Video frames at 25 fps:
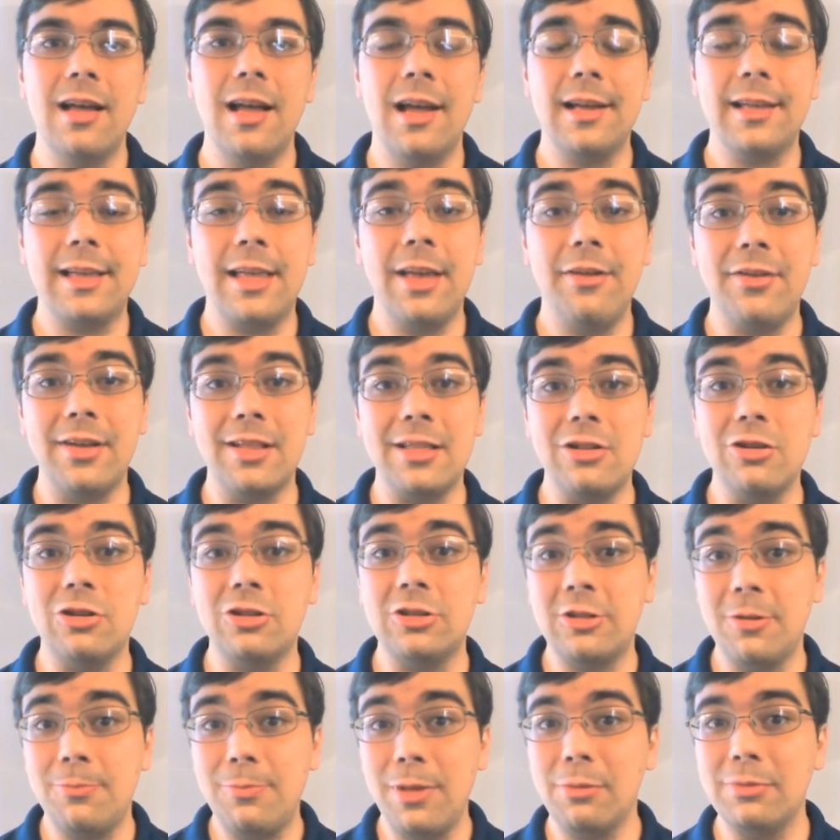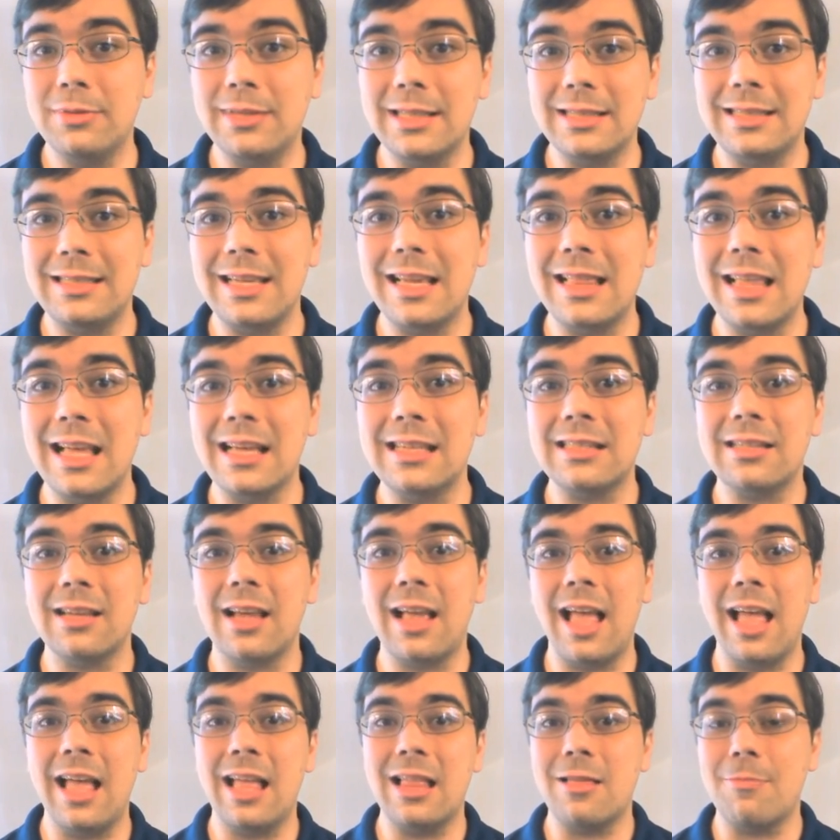Given, you should be able to see this
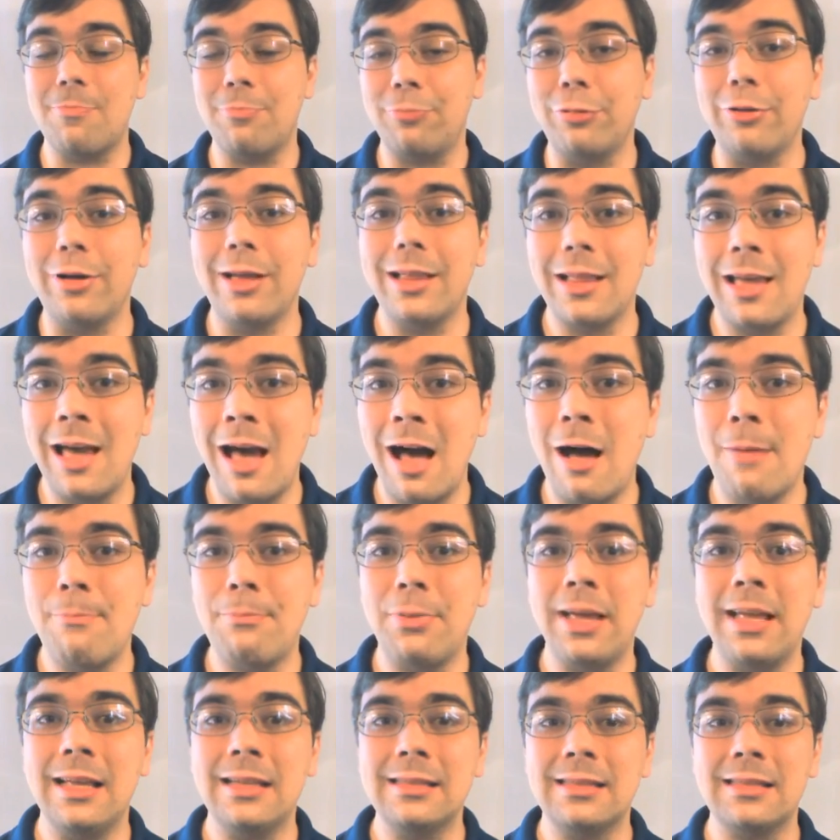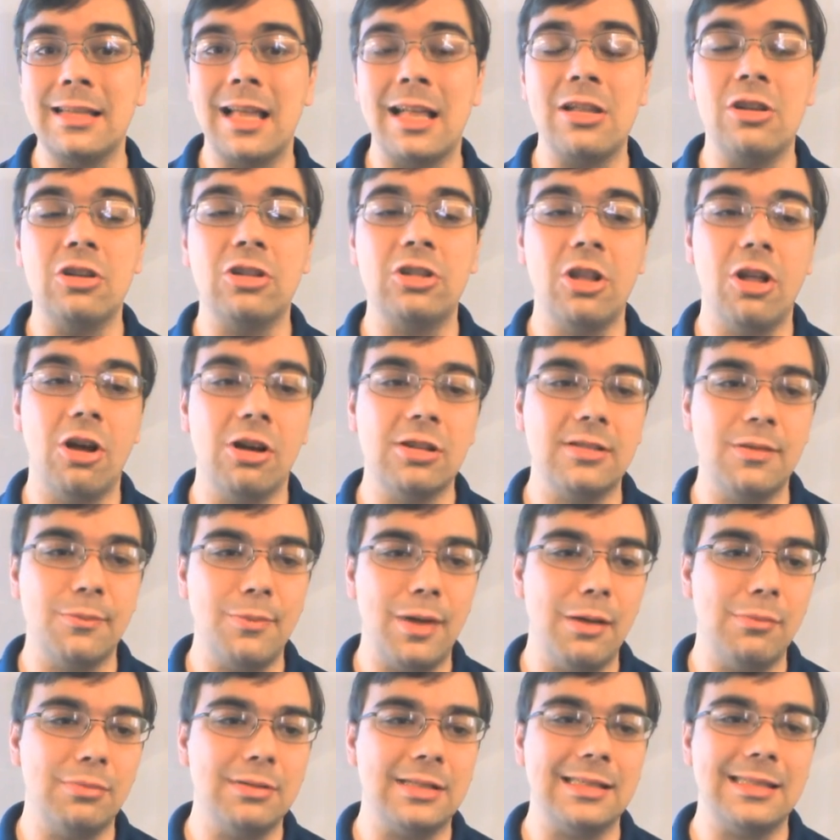in the print copies, and you should also be
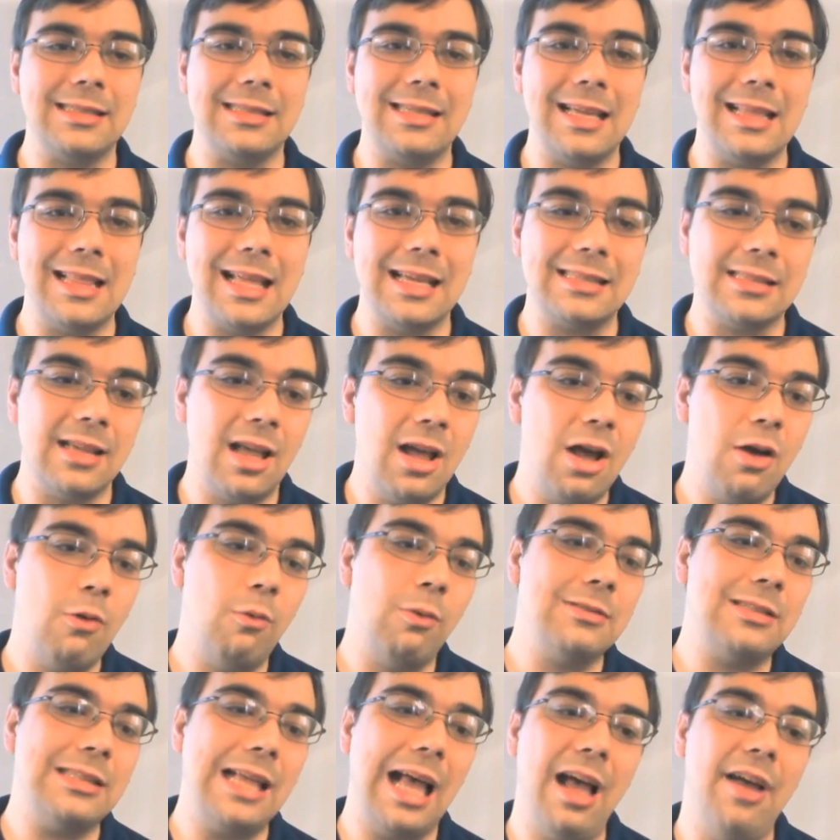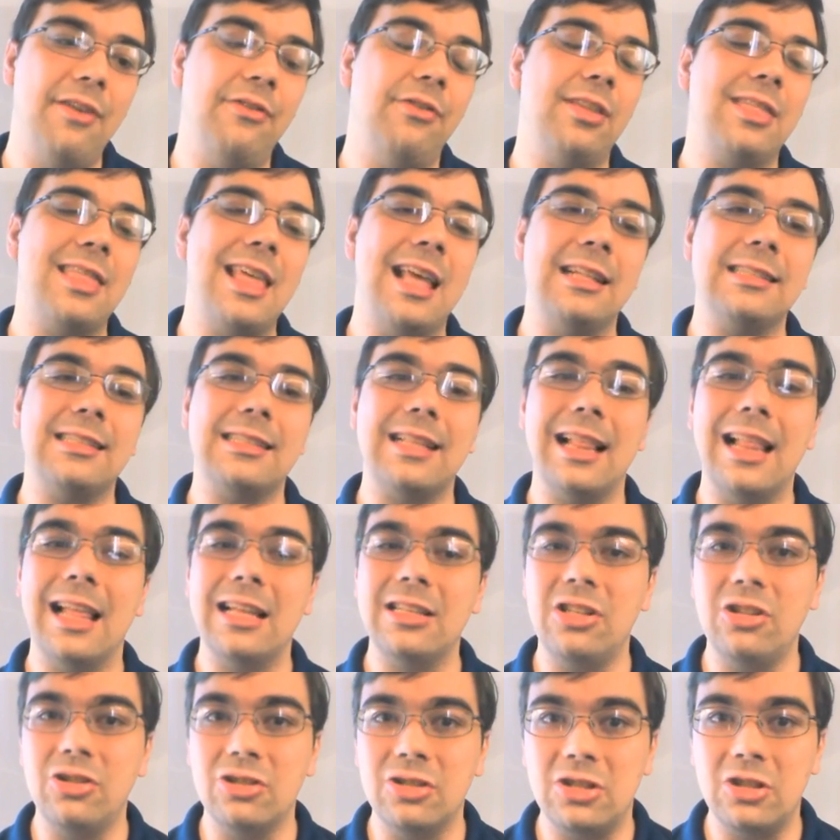able to see this once you have things that let
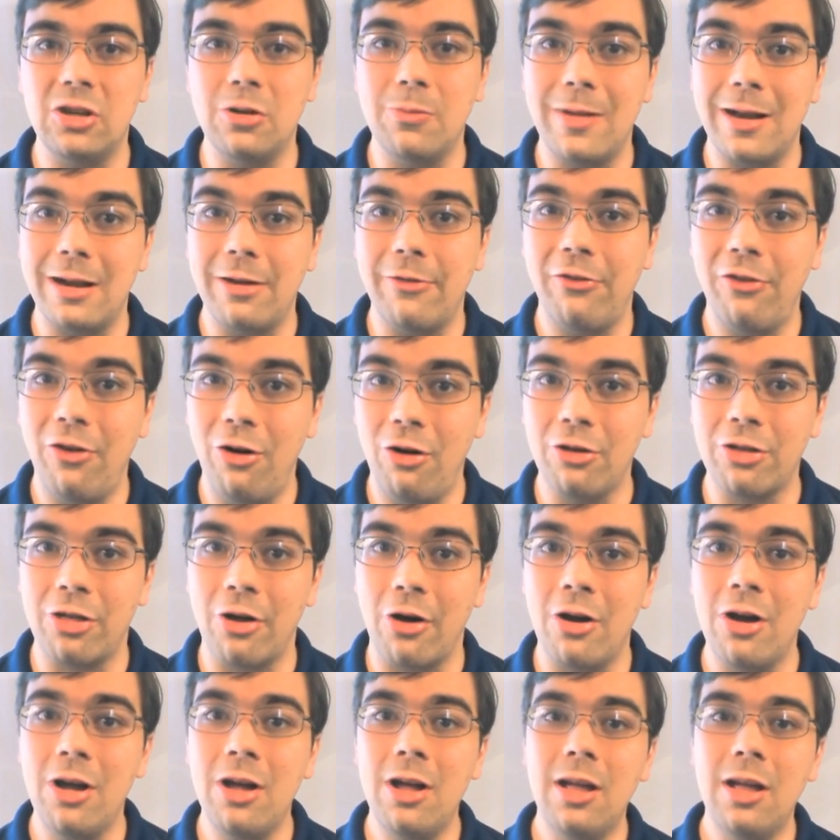you zoom in further